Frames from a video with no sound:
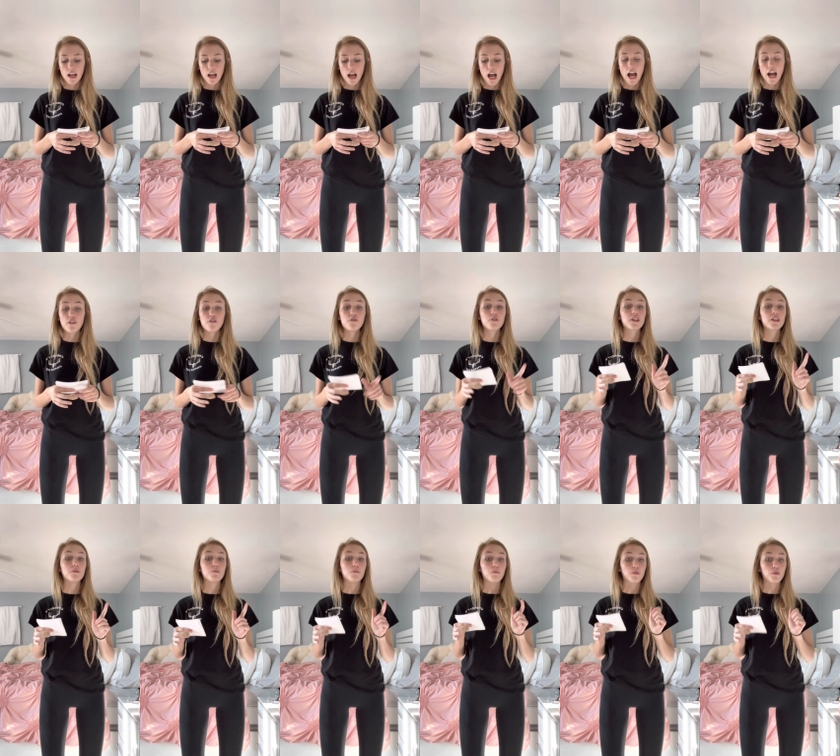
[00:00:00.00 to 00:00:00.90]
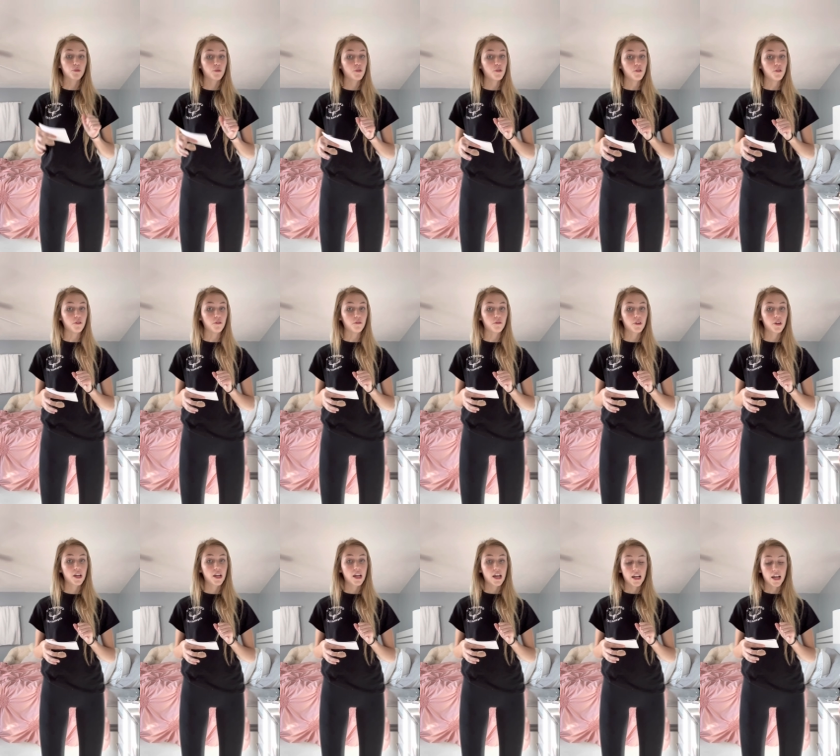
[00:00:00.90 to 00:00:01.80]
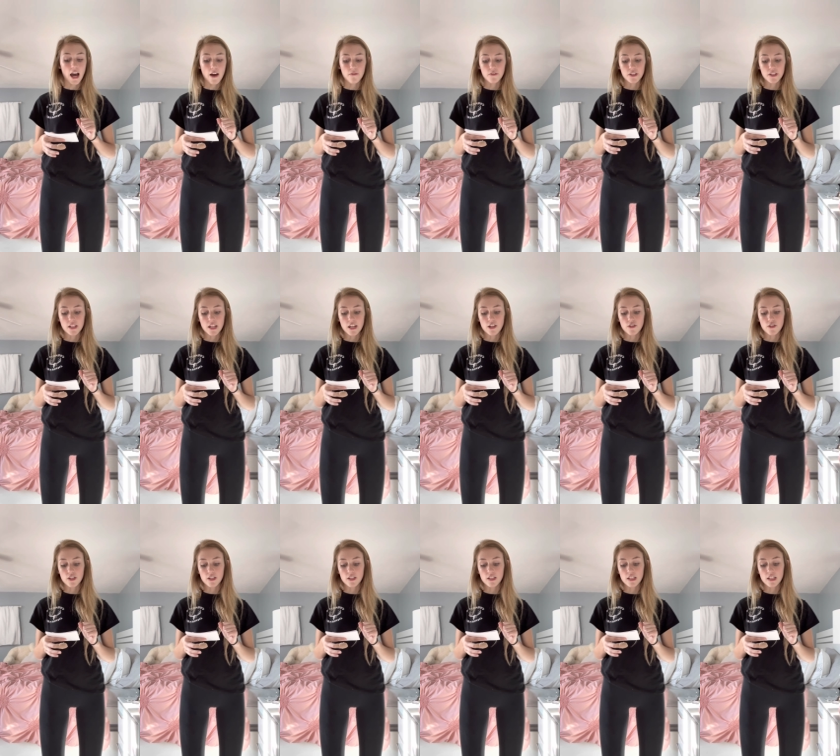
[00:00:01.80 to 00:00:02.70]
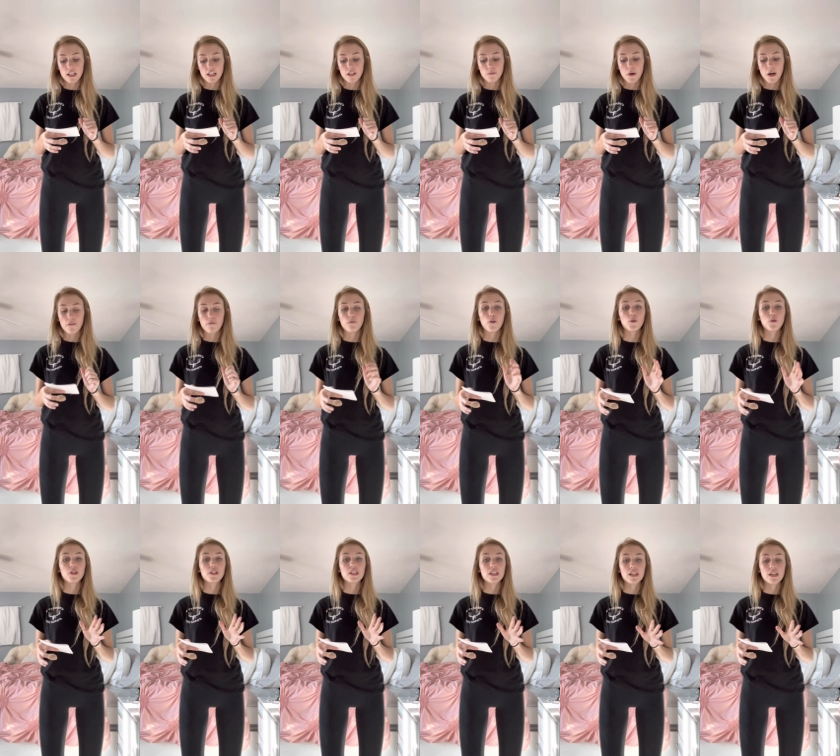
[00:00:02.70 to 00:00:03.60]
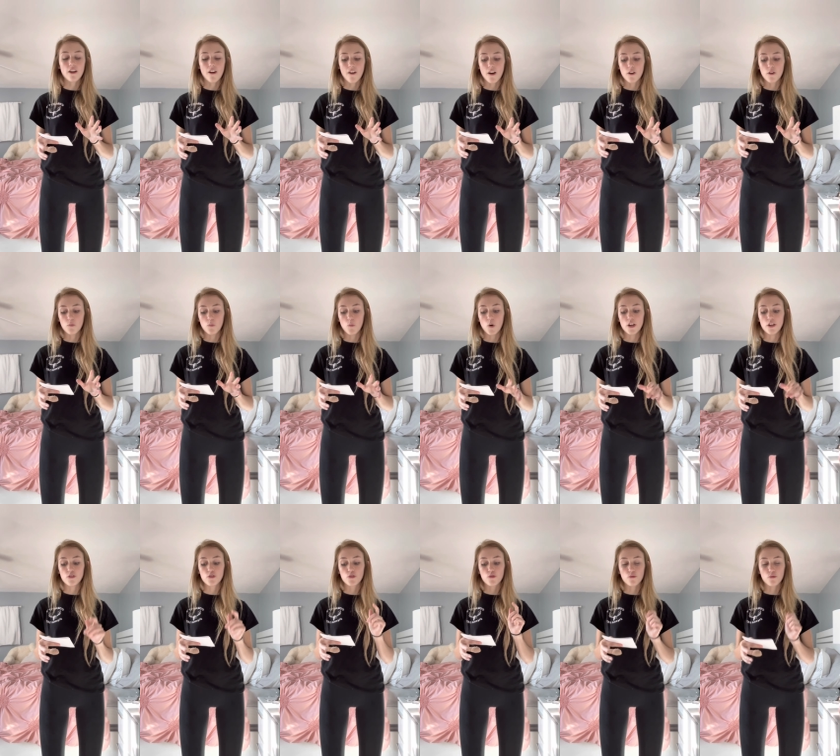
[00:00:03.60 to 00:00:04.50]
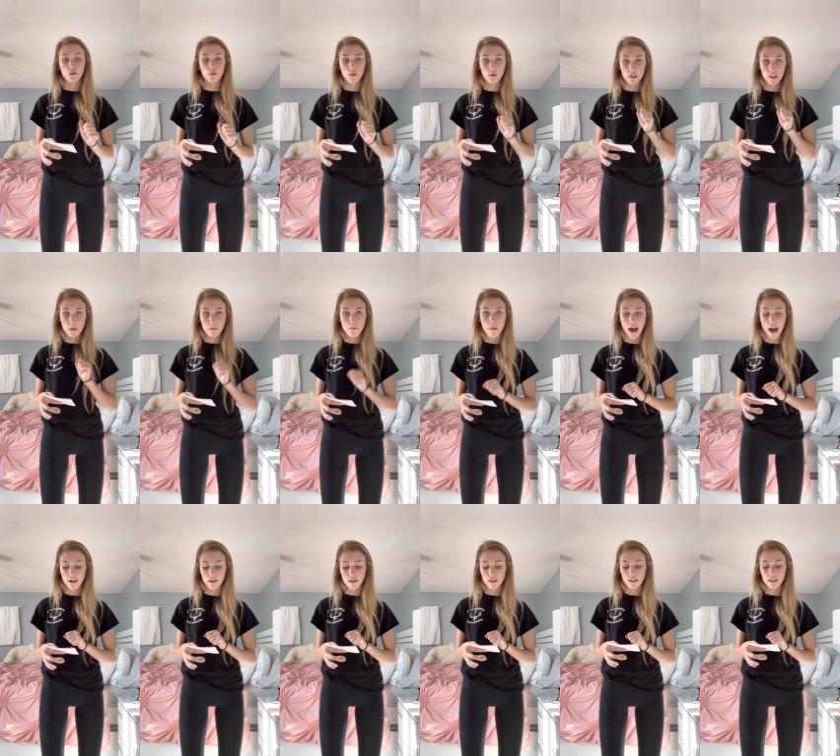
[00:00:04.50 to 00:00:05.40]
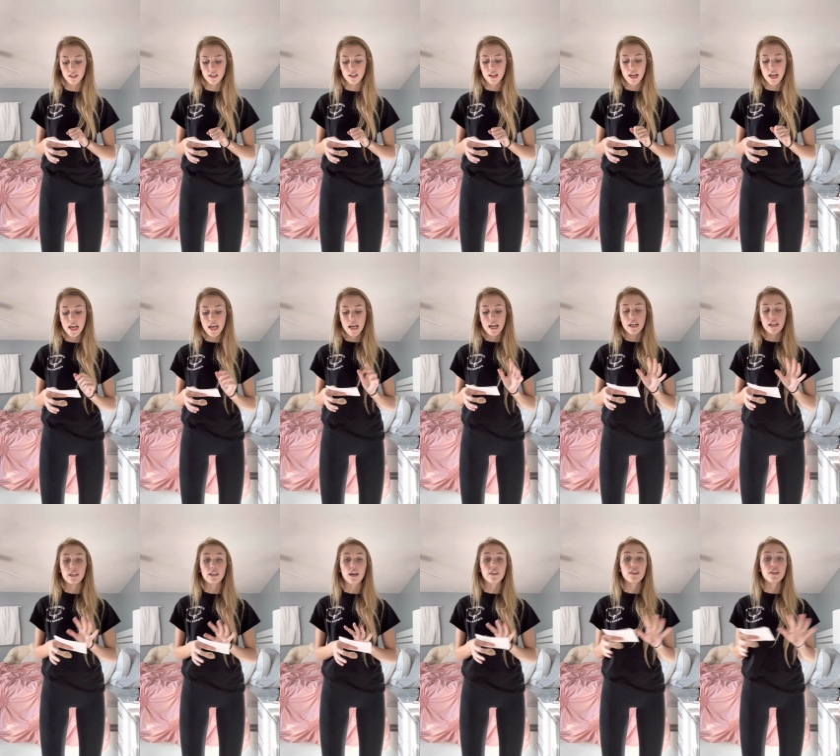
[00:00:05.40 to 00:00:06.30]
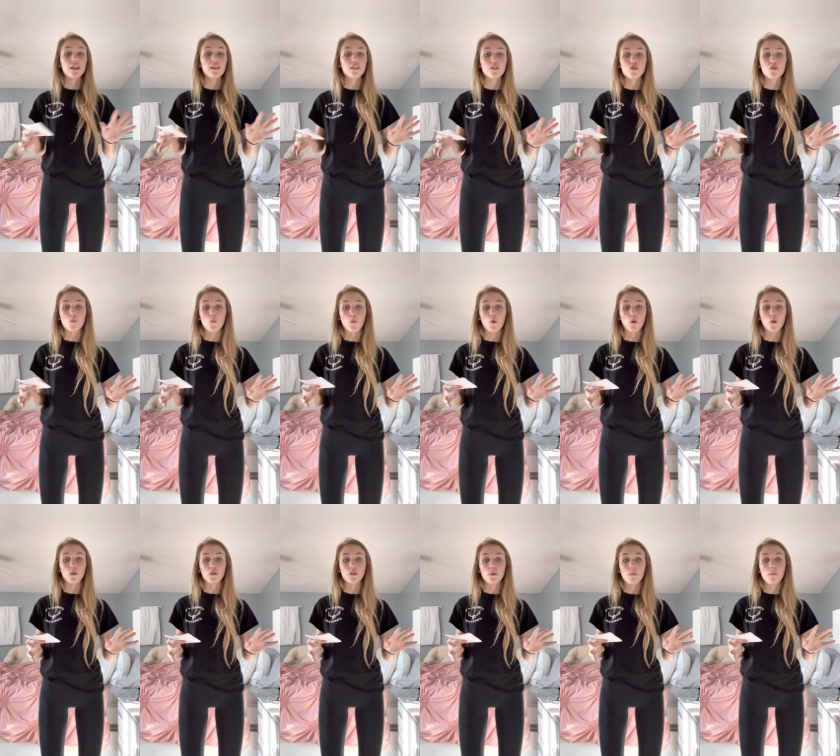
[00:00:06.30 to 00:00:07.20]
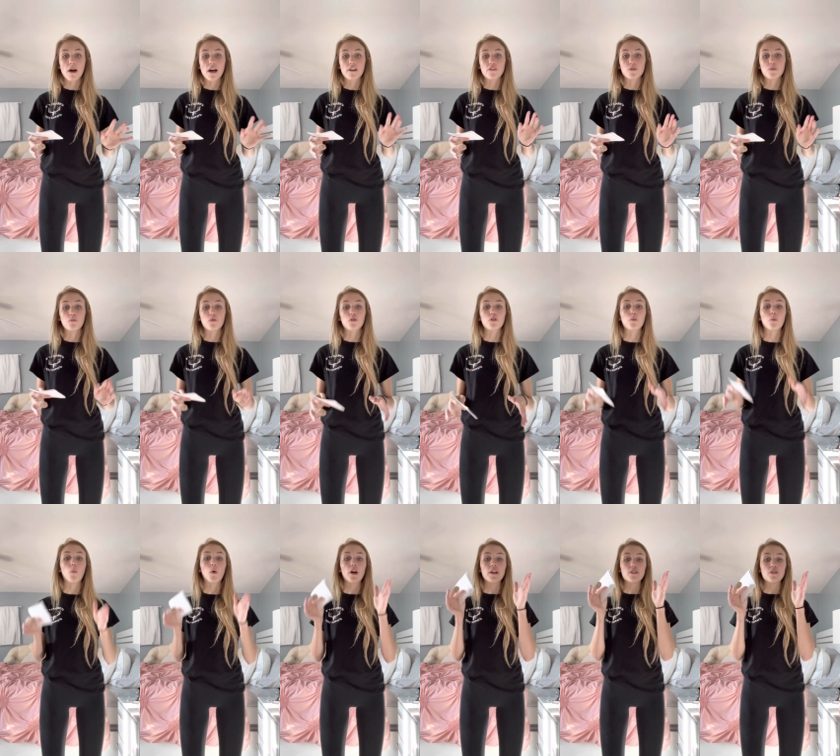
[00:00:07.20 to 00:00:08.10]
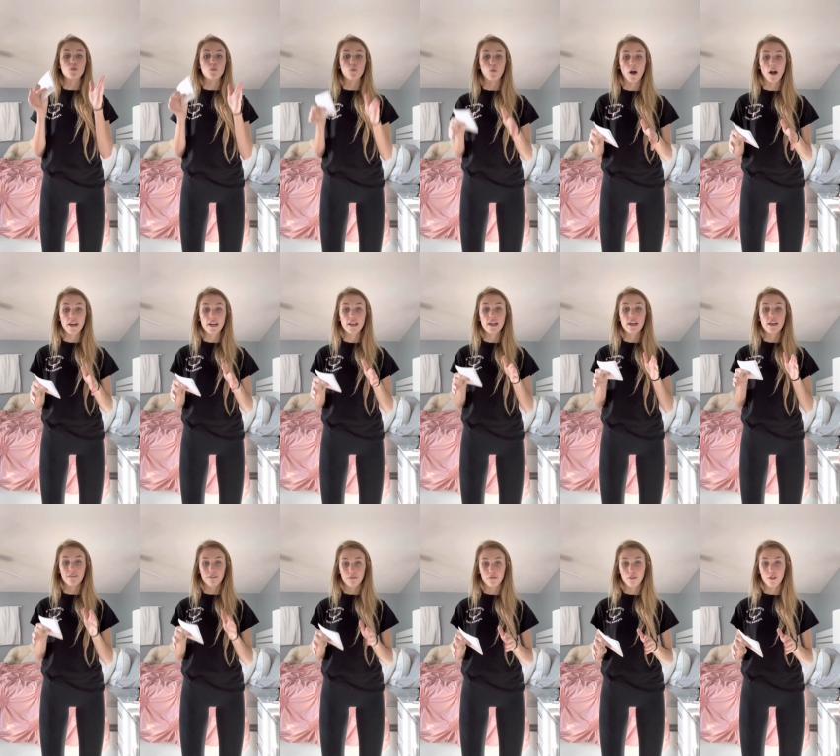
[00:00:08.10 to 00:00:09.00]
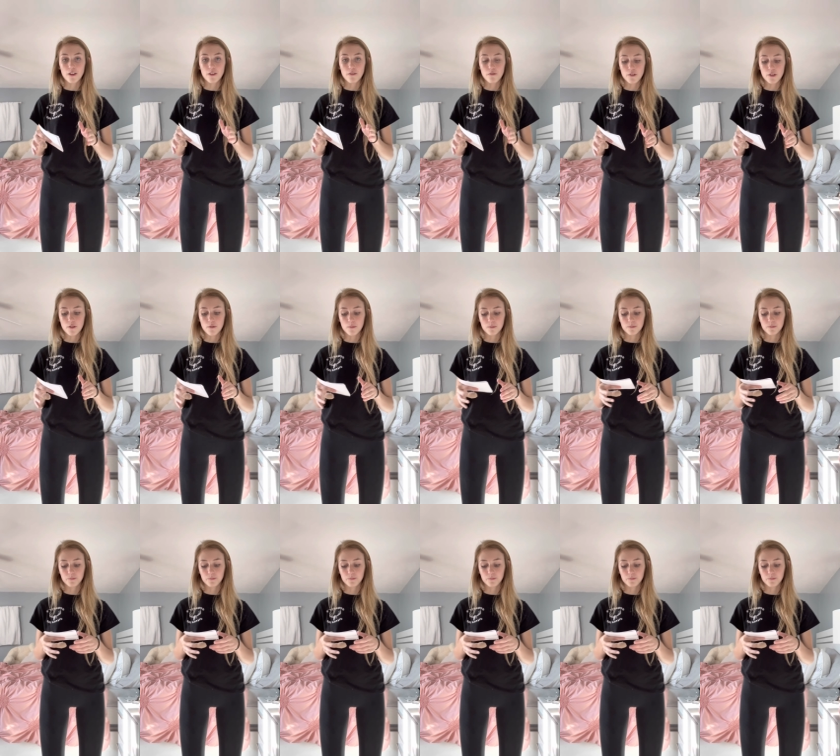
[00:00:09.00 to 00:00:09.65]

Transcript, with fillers: How you can improve conversations is by focusing on what truly matters. Nothing in this world matters more than what is right in front of you,